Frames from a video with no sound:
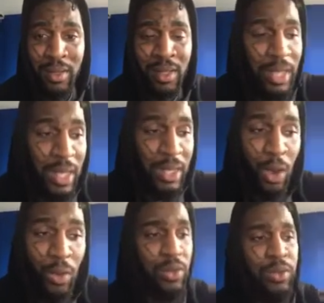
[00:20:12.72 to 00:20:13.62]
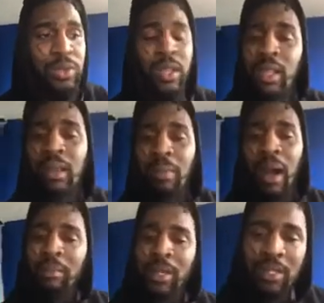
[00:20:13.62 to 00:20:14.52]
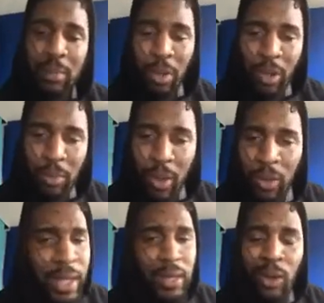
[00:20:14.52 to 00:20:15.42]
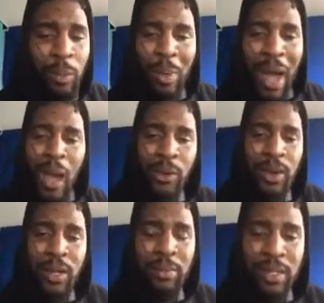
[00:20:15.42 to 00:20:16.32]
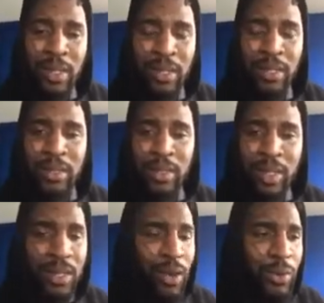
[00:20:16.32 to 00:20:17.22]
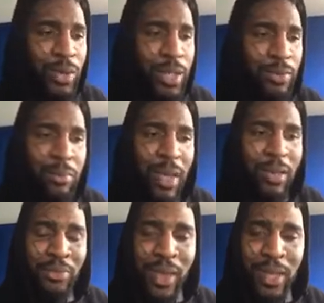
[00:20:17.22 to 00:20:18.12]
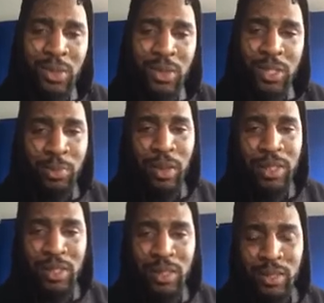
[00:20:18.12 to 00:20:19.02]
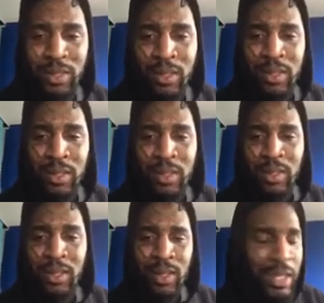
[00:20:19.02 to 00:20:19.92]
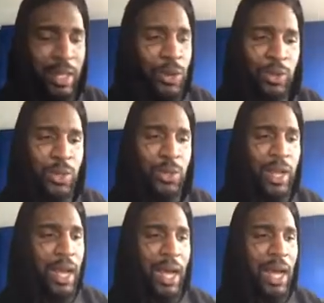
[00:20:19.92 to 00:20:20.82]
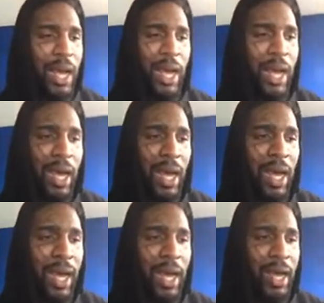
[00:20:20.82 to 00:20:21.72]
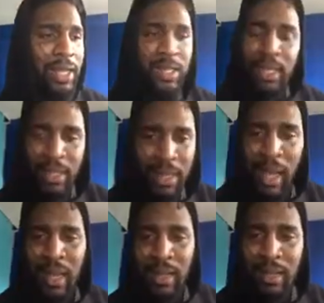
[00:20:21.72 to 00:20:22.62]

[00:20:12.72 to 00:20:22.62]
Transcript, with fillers: He don't think about Mister Popo. He don't power up but nothing. He don't even make facial expressions. He don't do the ah, uh, none of that.